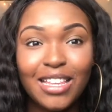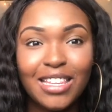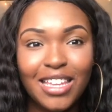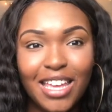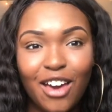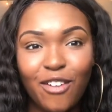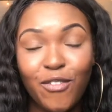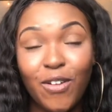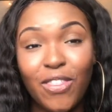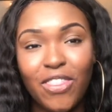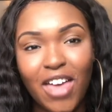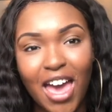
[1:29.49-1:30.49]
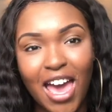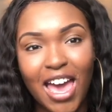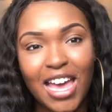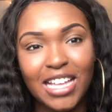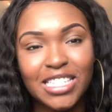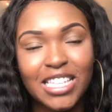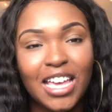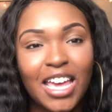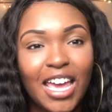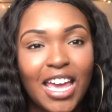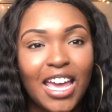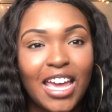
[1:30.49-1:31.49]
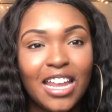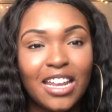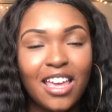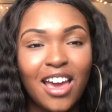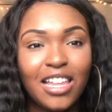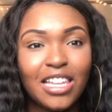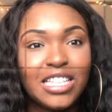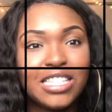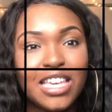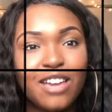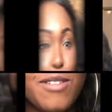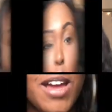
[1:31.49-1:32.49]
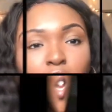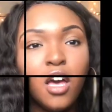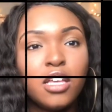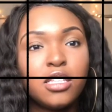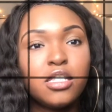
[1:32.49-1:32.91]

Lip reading: Look out for that. And yeah, let's get right in.